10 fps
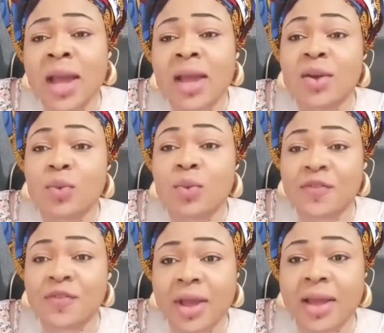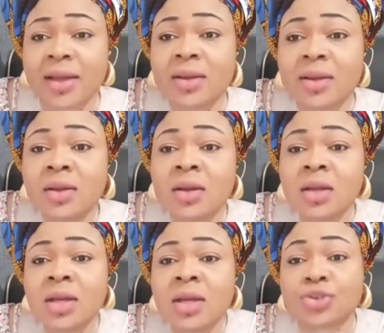a worth fair. He
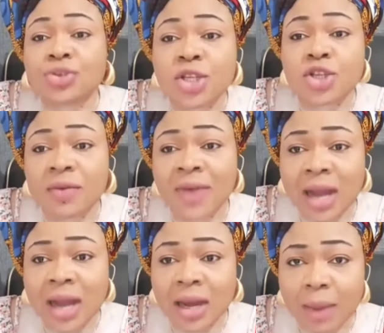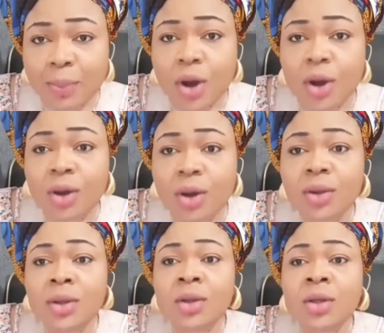had three toma cacabo.
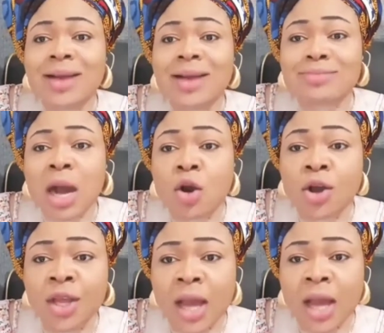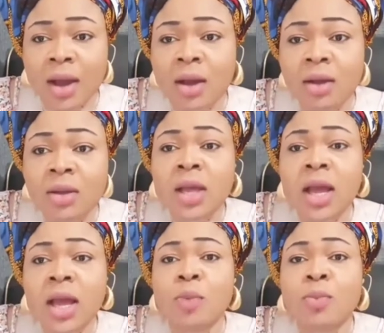He had my own here.
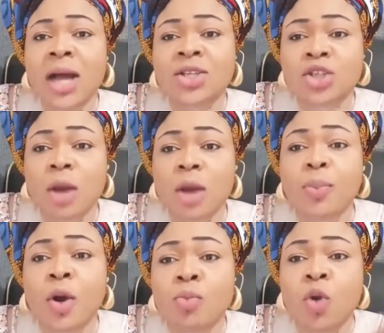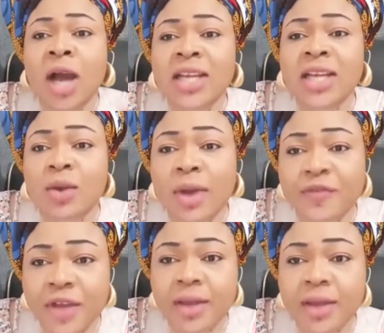El more stop bone more are you
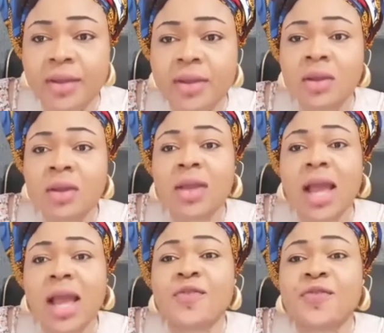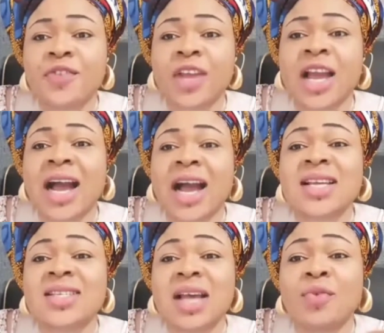worth fair. Yeah, if you are say
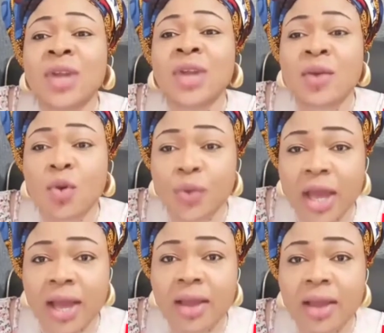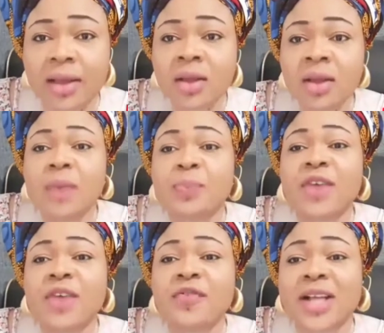seven and will be a
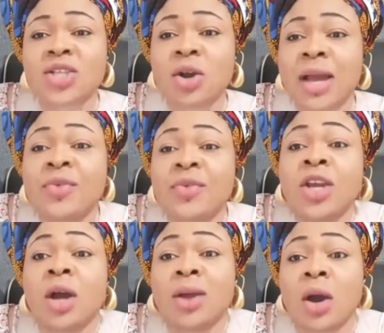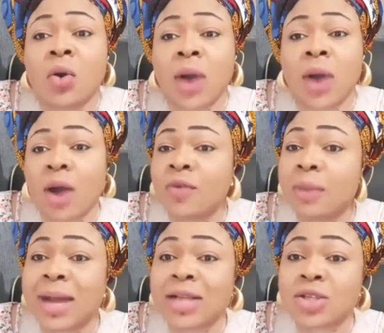breakfast or give me your no. I'll
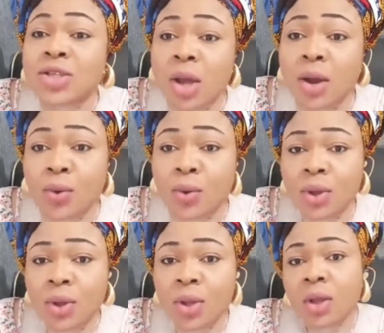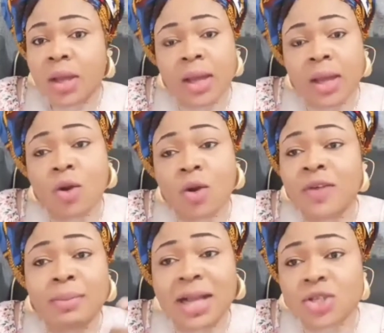remember my soil. I'll
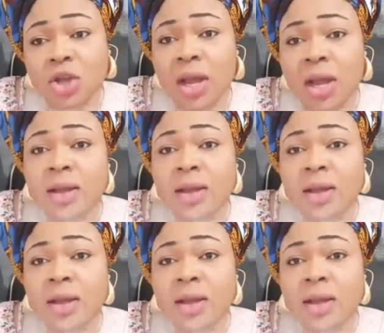remember my soil.